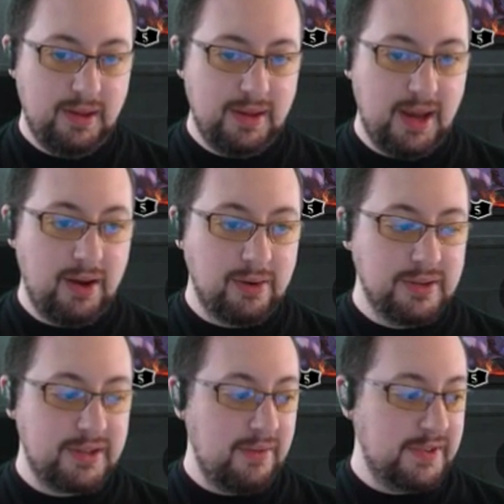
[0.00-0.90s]
Yeah,
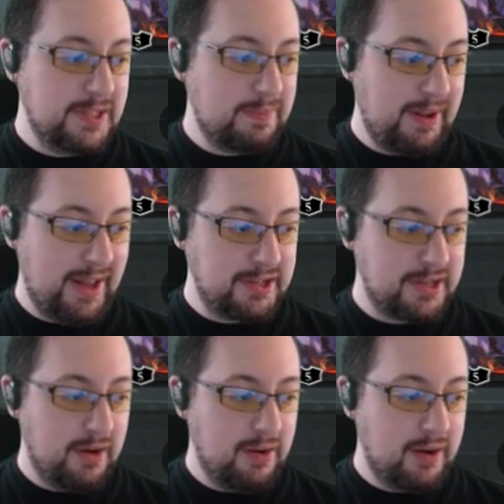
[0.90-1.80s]
Orzhov is spelled
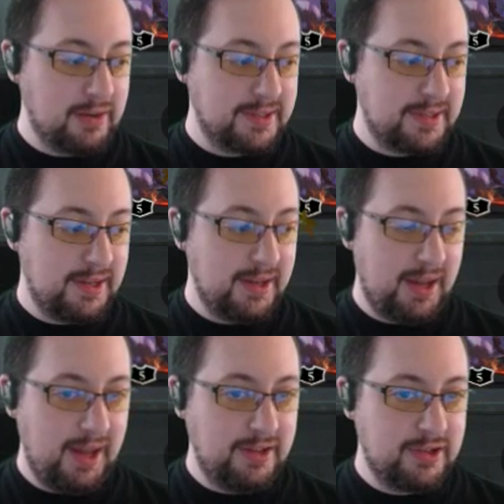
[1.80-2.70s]
actually
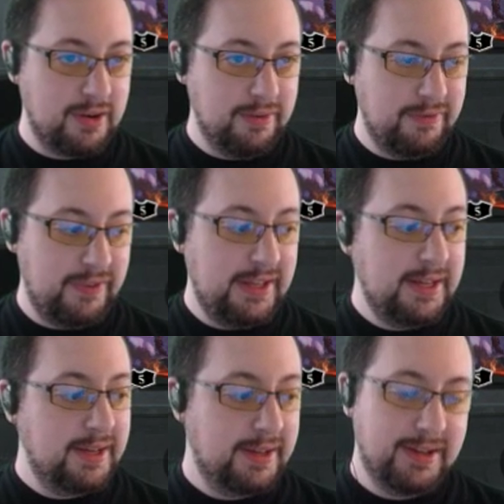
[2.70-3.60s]
Orzhov.
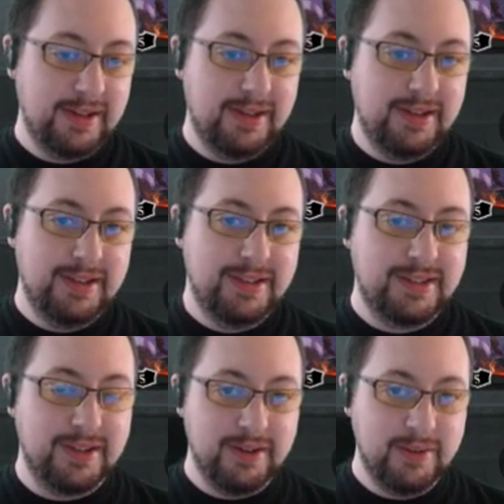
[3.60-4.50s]

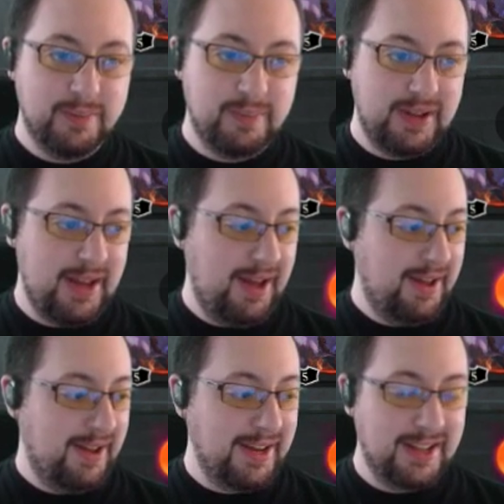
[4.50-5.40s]
So, but yeah,
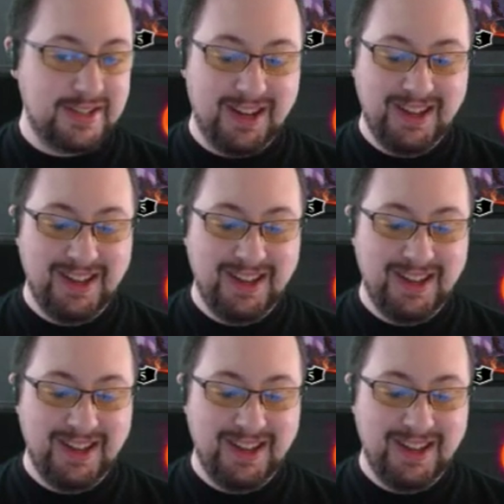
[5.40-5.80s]
I get you.